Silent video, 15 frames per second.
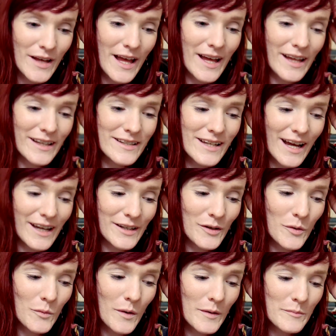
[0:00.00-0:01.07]
And I
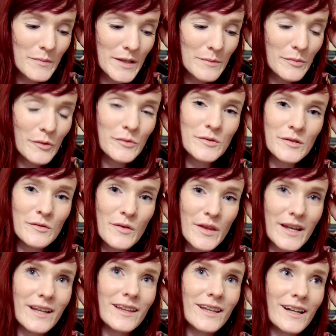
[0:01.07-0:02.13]
don't want people to
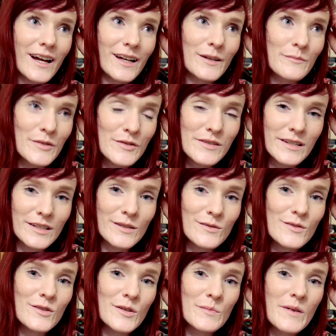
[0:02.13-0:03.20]
think that I am using
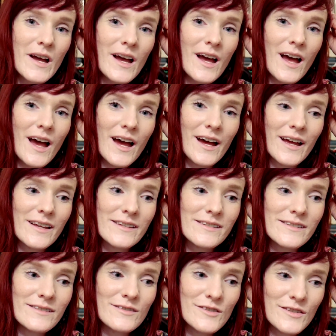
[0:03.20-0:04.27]
YouTube
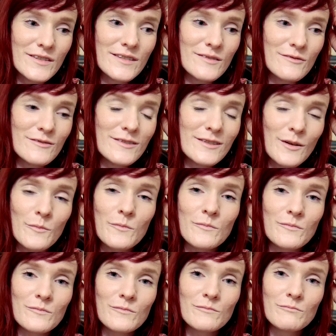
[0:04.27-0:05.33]
as just
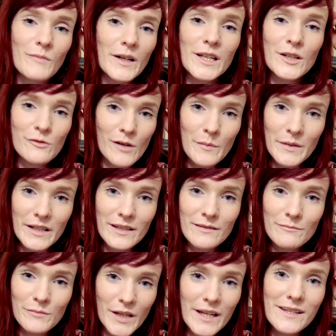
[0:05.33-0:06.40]
some money
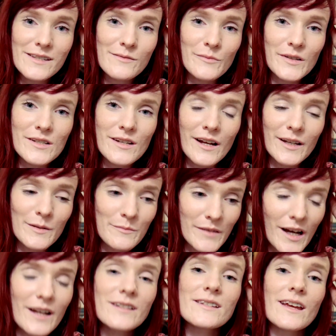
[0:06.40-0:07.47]
grubbing place, which I am
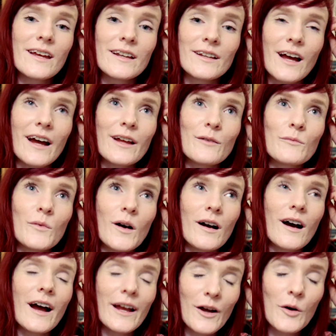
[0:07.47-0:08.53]
not. And
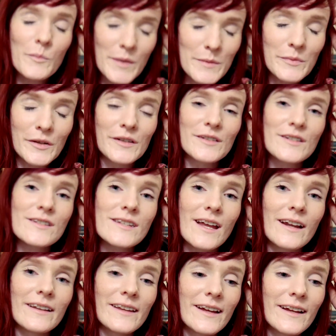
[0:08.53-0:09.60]
I hope people
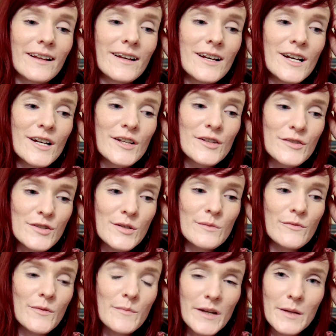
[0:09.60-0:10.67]
understand that YouTube
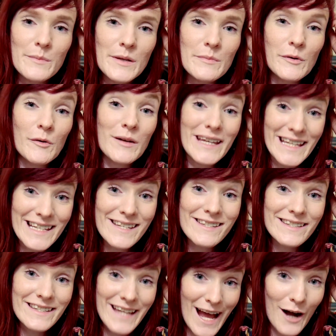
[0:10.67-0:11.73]
for many people
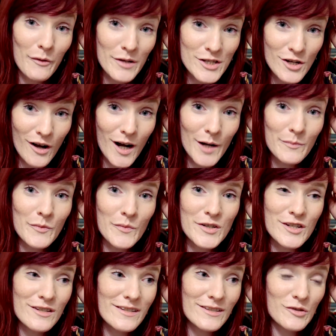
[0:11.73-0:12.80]
is now a job,
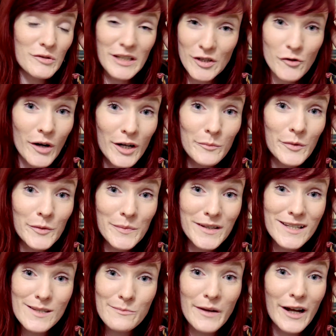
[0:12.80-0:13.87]
which is incredible
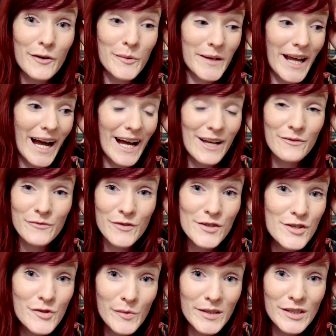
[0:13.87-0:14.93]
because back when I
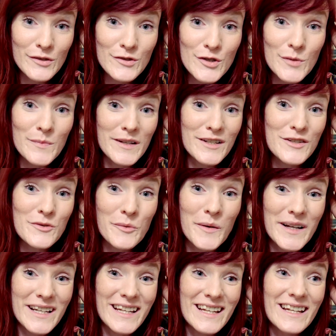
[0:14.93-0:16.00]
first joined YouTube in
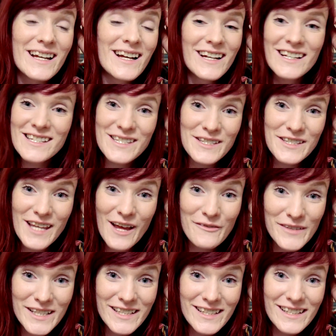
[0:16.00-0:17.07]

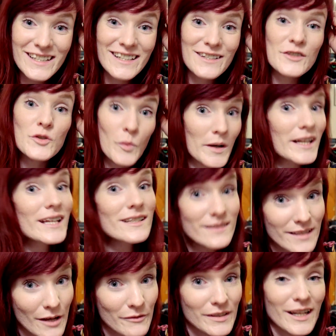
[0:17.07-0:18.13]
27,
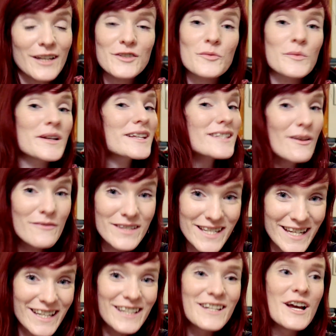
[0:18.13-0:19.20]
not
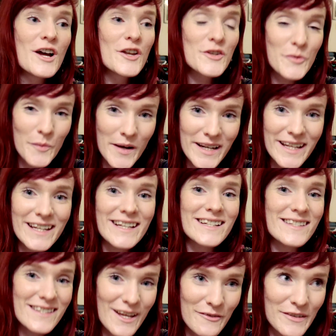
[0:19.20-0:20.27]
2017,
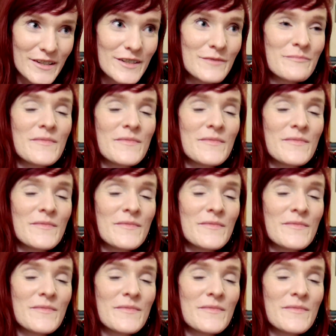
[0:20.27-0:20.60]
27.